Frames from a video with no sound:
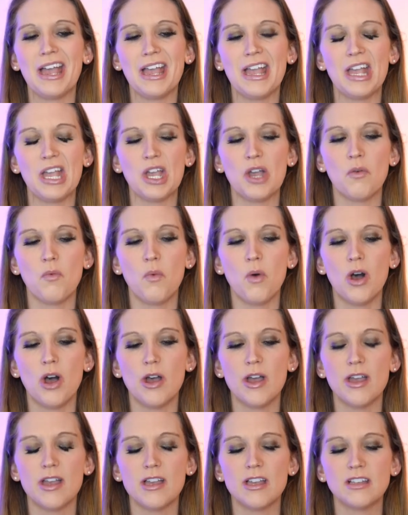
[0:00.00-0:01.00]
It
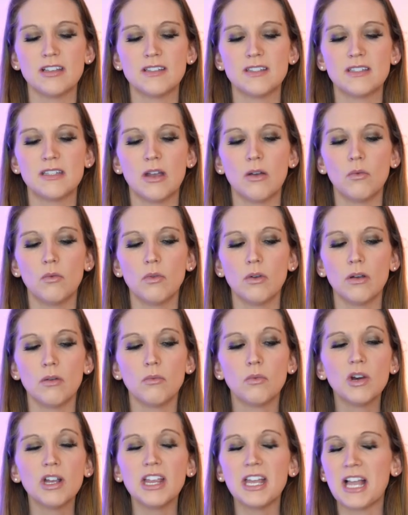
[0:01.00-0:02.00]
was
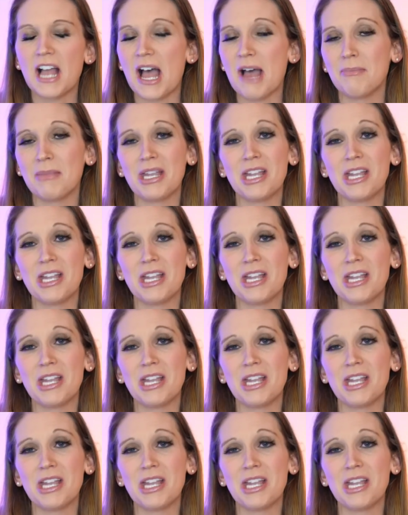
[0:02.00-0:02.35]
really got